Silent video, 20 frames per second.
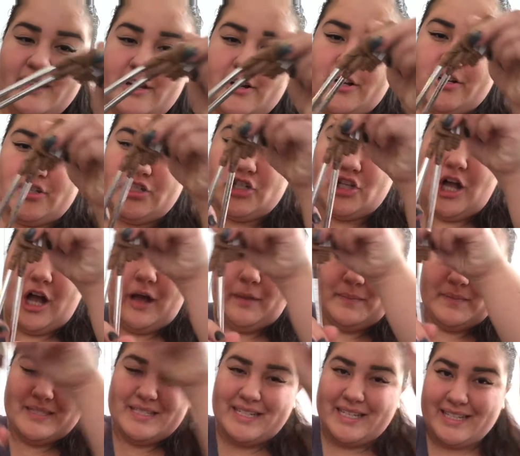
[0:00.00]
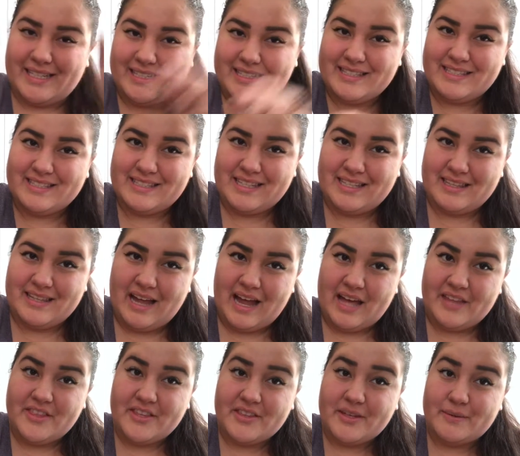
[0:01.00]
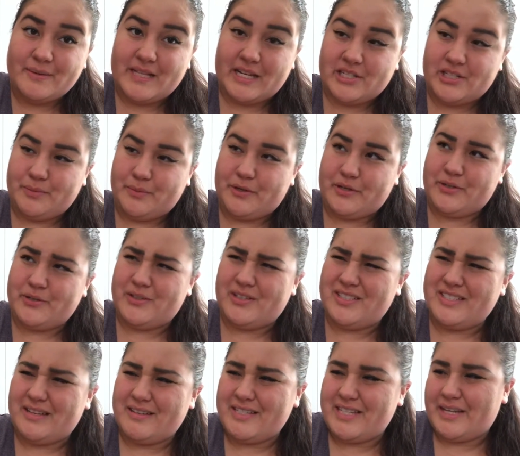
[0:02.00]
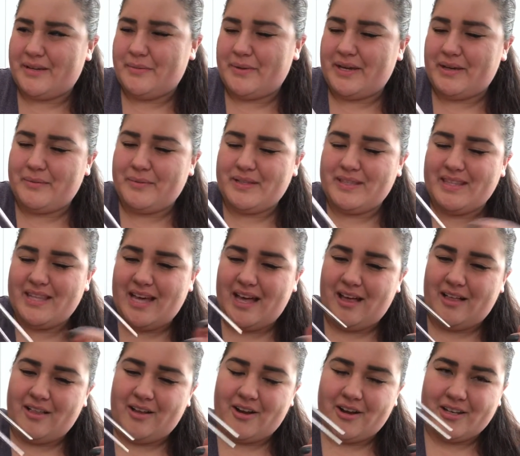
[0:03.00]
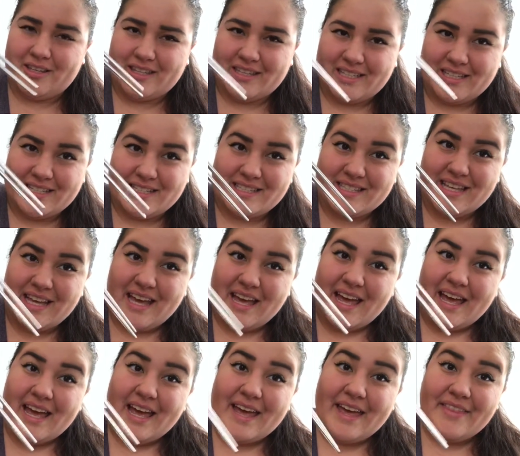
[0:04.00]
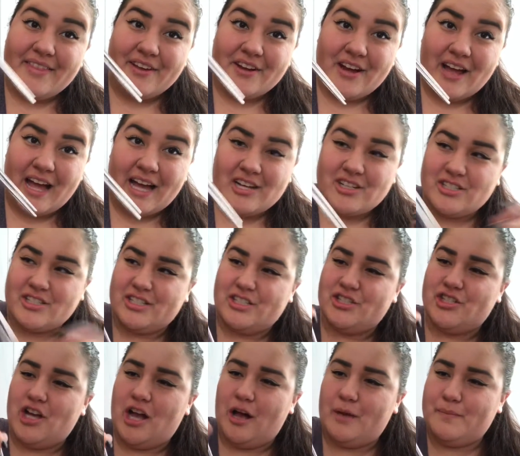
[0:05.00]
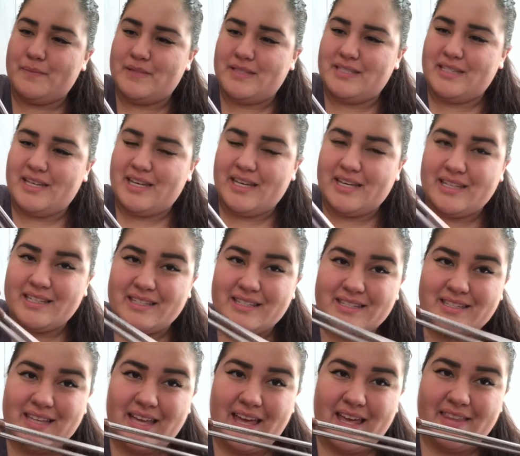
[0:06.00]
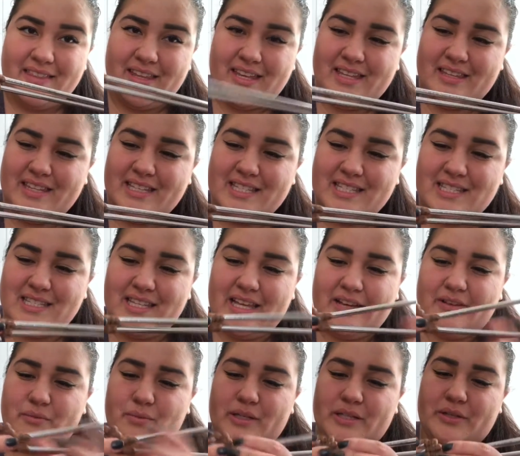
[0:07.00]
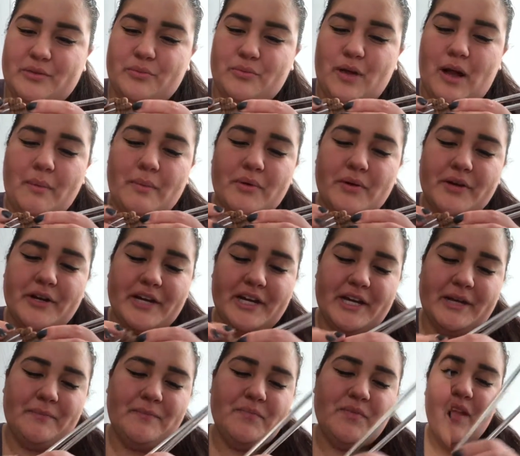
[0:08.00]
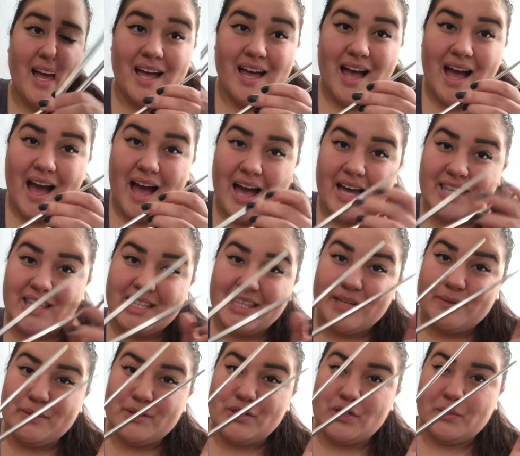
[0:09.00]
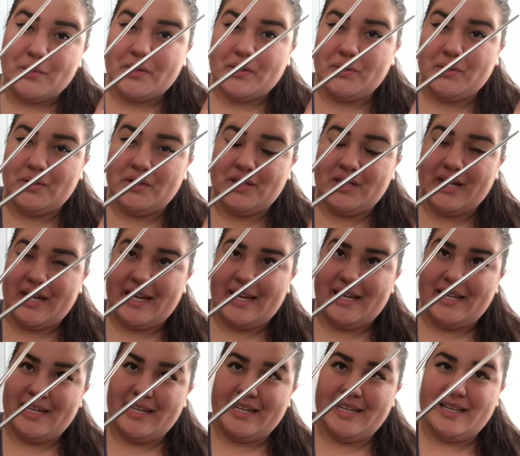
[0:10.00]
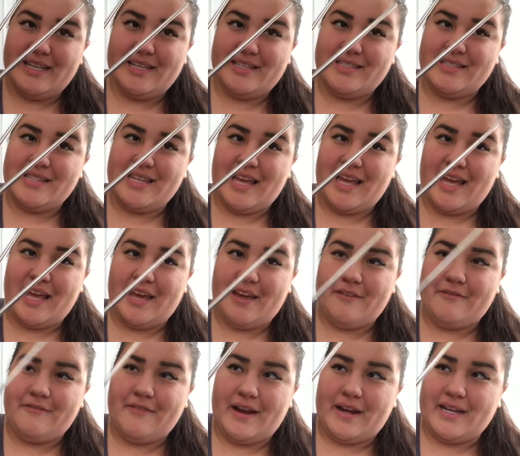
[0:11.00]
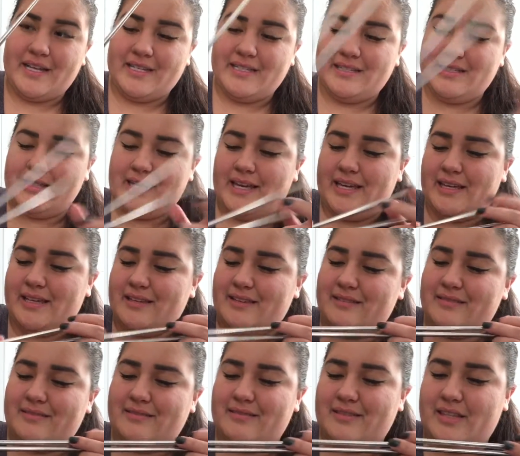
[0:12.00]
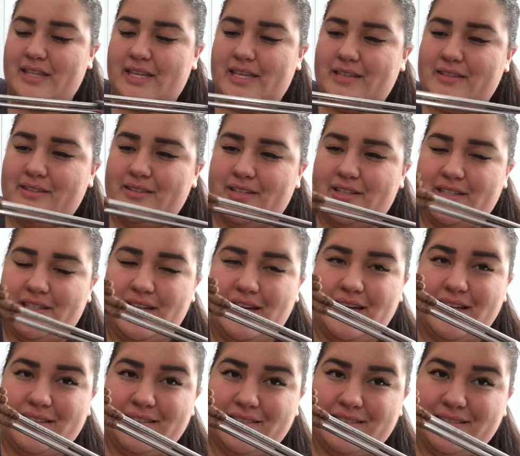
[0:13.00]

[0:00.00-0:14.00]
They're chopsticks. I thought that was actually pretty cool, because I was like, wait, what the hell are these? And they're actually chopsticks, and then this is like really rubbery. I thought that was super cool. It is a Freddy's, like, look at that.